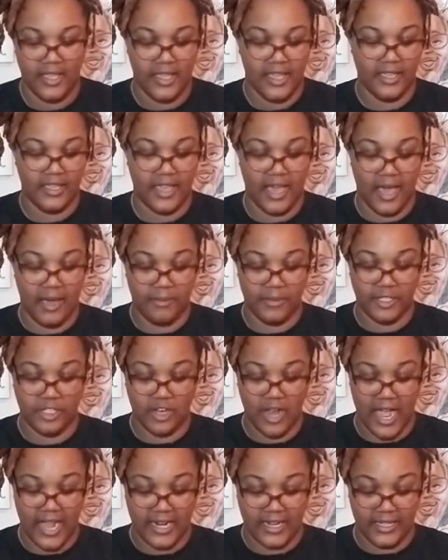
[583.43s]
And y'all, I'm gonna
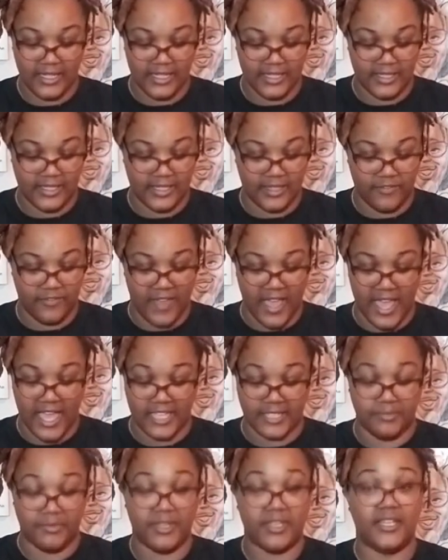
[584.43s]
try to list it
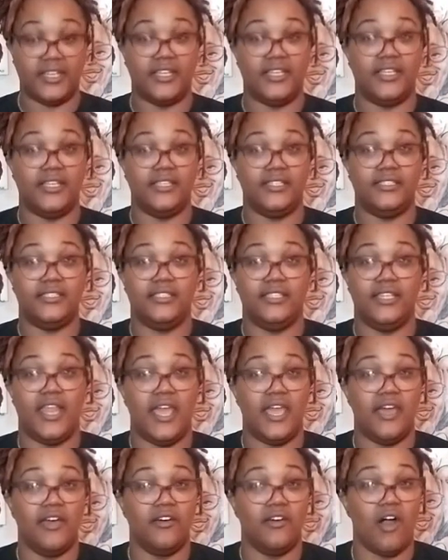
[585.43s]
fast because
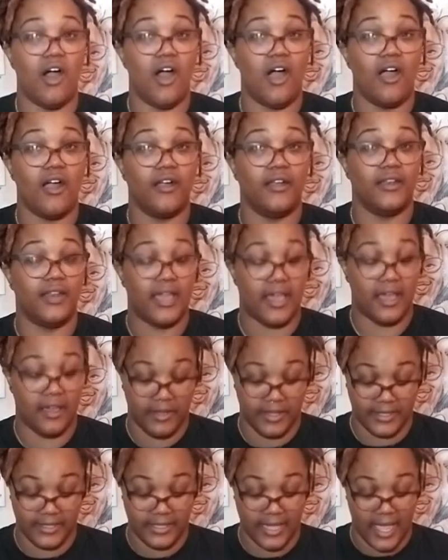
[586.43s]
nail art now
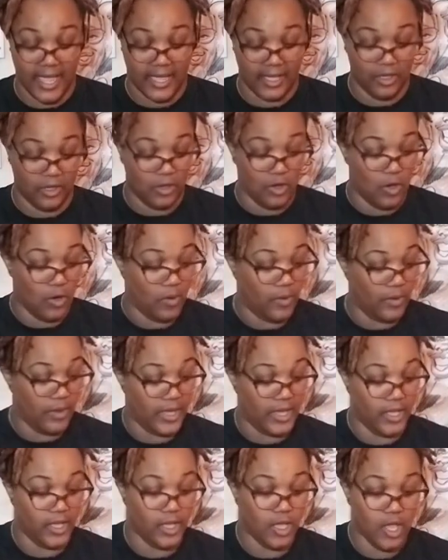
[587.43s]
is like
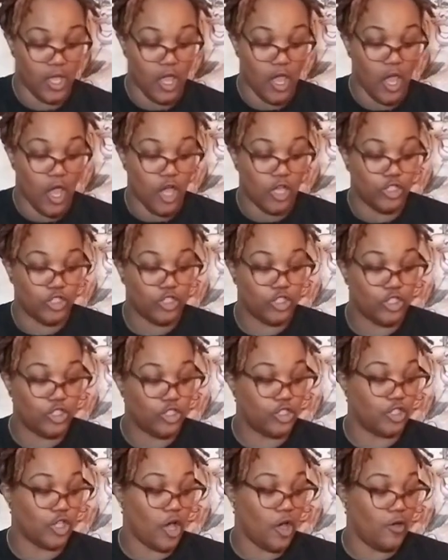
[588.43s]
going
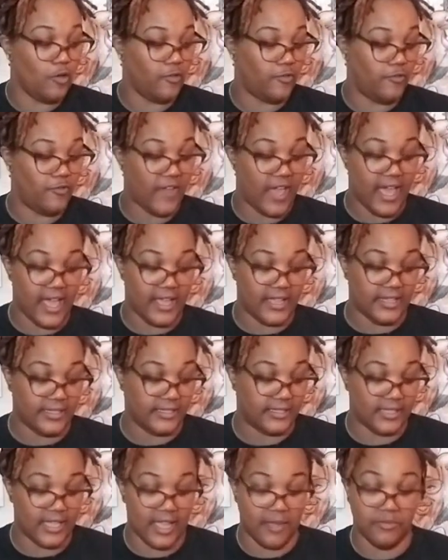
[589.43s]
so
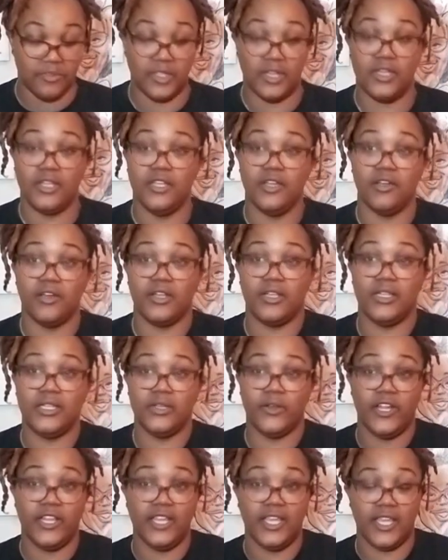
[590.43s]
fast. Like the clear
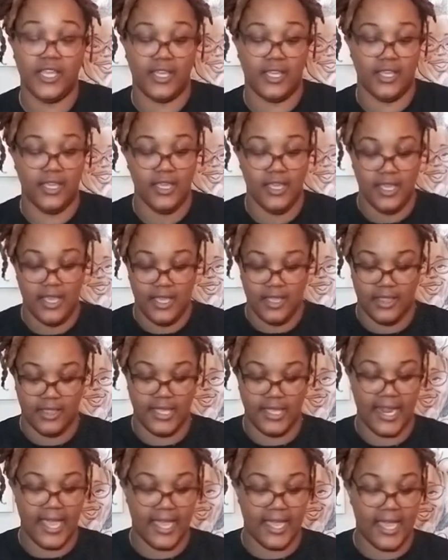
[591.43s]
acrylic
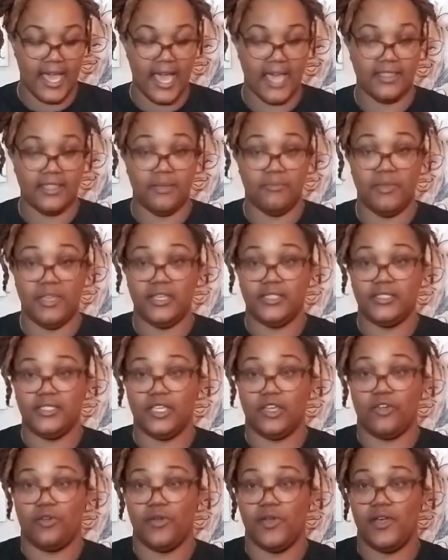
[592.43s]
that I got, the Mia
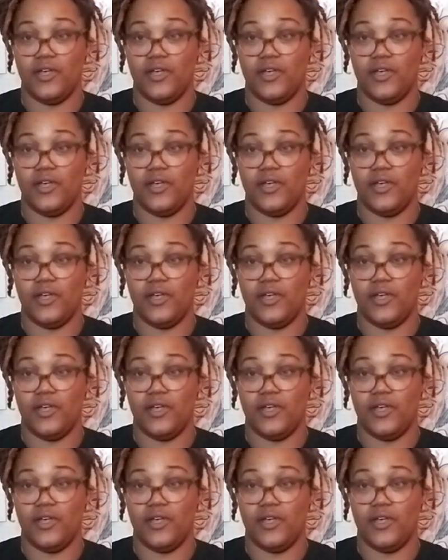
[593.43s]
Secret